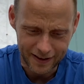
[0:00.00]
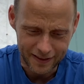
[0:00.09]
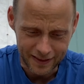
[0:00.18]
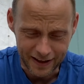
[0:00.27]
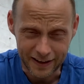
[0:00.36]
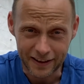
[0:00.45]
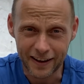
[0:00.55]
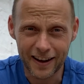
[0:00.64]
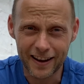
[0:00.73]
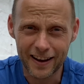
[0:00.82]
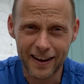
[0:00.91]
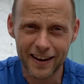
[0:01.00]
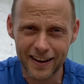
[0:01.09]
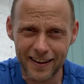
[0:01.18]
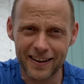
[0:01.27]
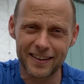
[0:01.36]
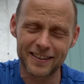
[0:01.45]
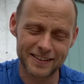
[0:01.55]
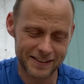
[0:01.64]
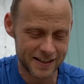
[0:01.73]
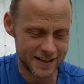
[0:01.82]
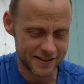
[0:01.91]
then
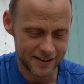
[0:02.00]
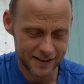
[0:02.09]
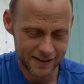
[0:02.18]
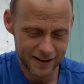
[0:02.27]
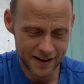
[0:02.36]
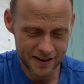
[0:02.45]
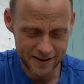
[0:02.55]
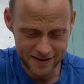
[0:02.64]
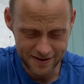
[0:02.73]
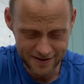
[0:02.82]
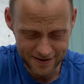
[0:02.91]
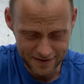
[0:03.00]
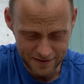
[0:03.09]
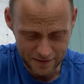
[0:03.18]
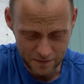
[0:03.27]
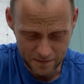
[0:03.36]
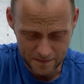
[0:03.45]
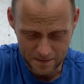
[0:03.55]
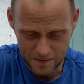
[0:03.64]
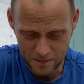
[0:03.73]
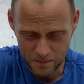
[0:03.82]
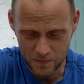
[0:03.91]
yes,
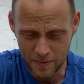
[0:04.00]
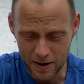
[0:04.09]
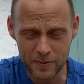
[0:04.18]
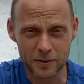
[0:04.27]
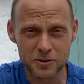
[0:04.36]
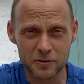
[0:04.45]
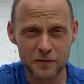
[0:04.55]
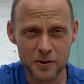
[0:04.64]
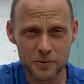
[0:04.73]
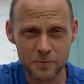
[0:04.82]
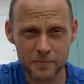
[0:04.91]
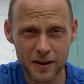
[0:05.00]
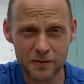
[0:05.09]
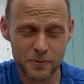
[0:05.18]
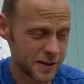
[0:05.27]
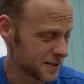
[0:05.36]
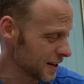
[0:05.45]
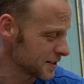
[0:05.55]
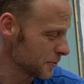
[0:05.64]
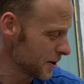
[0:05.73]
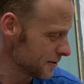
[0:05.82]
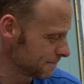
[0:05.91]
we might be able to review them if we decide to
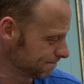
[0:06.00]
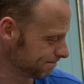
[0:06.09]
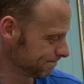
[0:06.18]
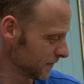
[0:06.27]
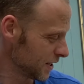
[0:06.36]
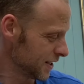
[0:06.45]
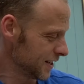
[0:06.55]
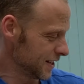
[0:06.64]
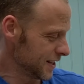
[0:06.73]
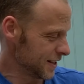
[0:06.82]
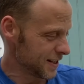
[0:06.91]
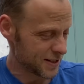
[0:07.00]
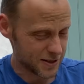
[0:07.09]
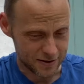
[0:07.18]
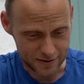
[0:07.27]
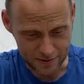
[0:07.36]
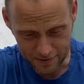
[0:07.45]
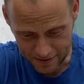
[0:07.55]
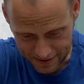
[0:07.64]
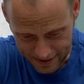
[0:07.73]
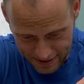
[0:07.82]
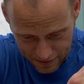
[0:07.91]
wear them. So
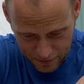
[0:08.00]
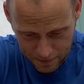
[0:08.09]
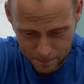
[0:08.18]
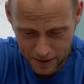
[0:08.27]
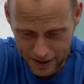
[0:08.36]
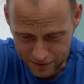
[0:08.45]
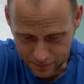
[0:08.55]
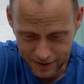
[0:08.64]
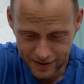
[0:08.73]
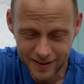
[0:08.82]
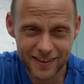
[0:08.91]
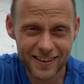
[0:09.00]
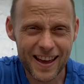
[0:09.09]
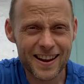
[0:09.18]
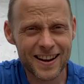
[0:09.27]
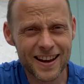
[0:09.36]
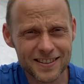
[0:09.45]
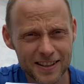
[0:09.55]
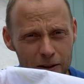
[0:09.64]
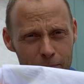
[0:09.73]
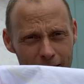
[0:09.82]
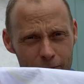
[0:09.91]
I'll get them all packed up. Yeah, nice
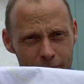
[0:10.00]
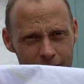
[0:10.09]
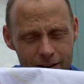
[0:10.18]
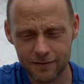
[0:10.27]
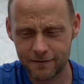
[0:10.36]
little bag with it,